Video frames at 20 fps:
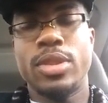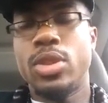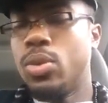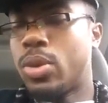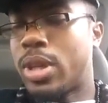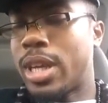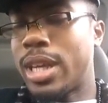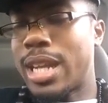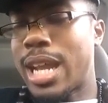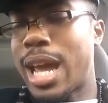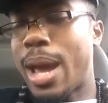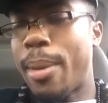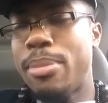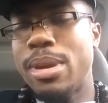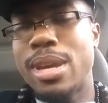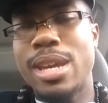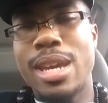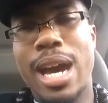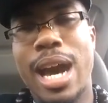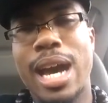You
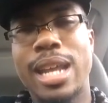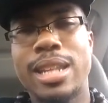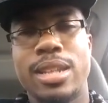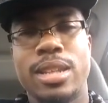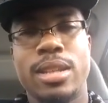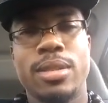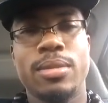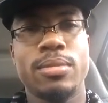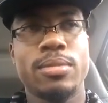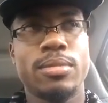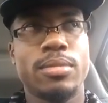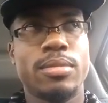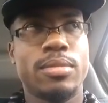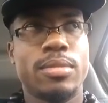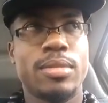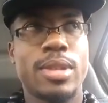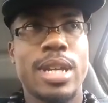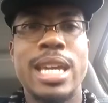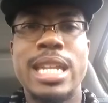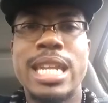cannot be godly
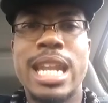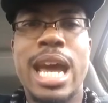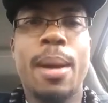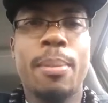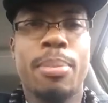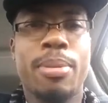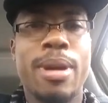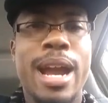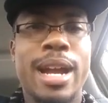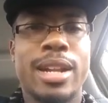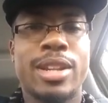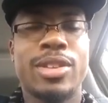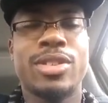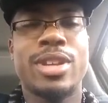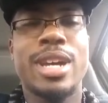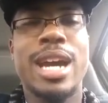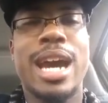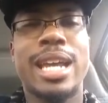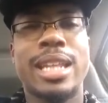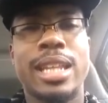and not
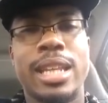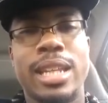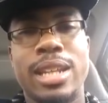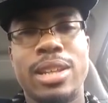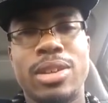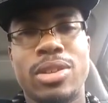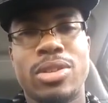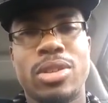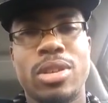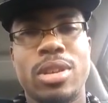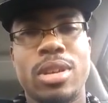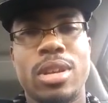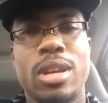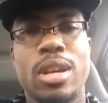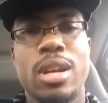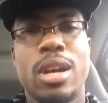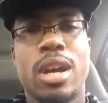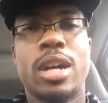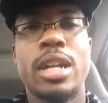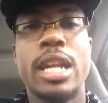practice godliness
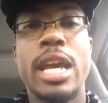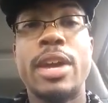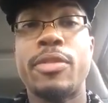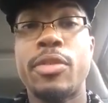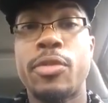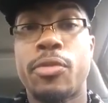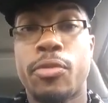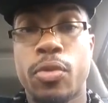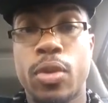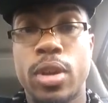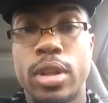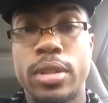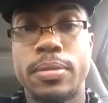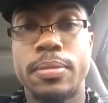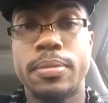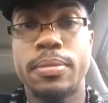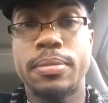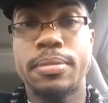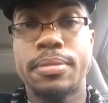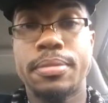on every front.
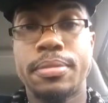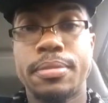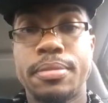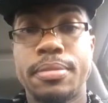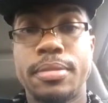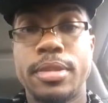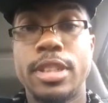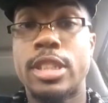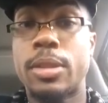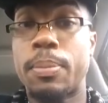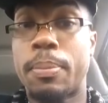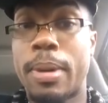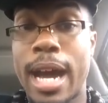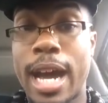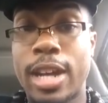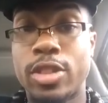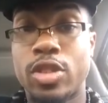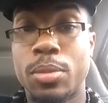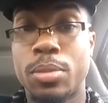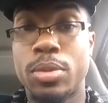It's
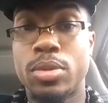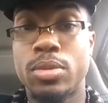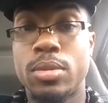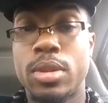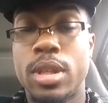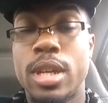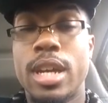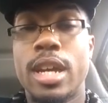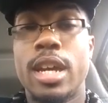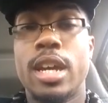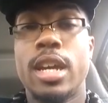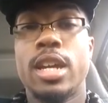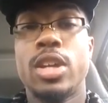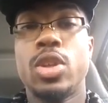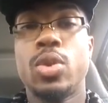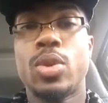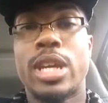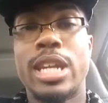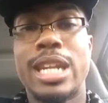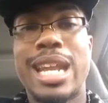impossible.
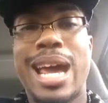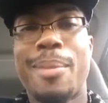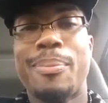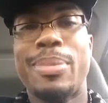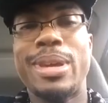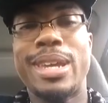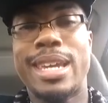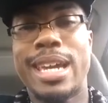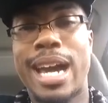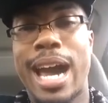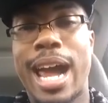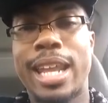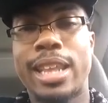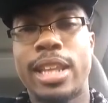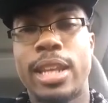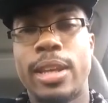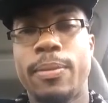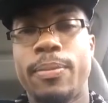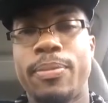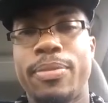You cannot be
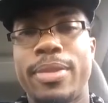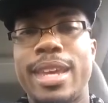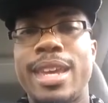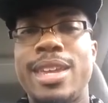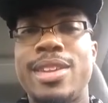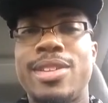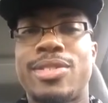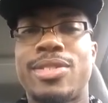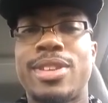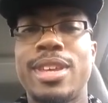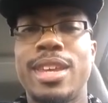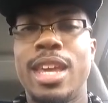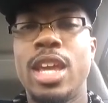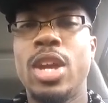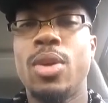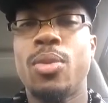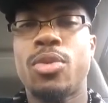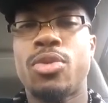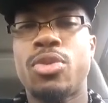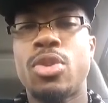godly and sit
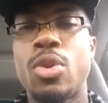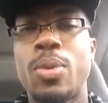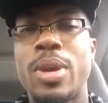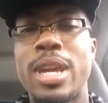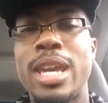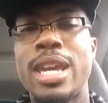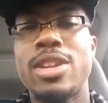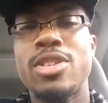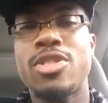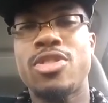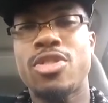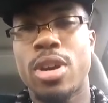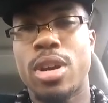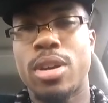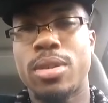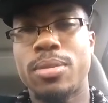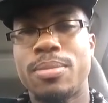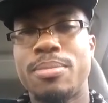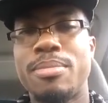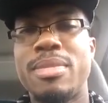here and still eat
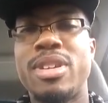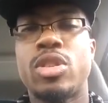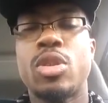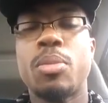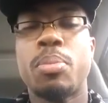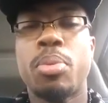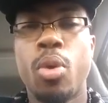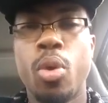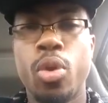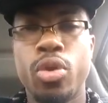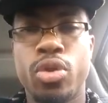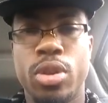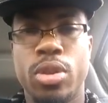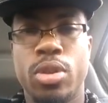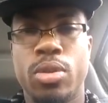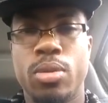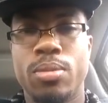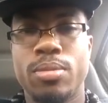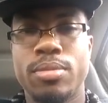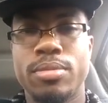junk meant to
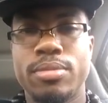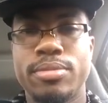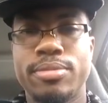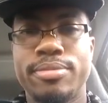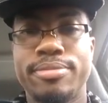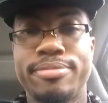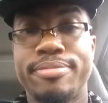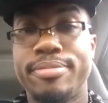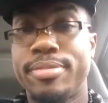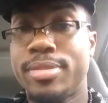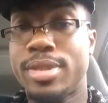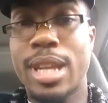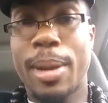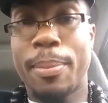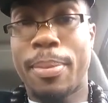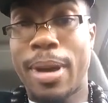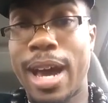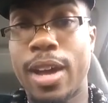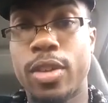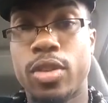poison you. It's
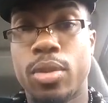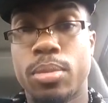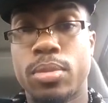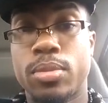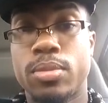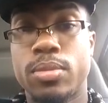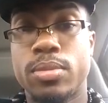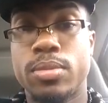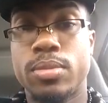not possible.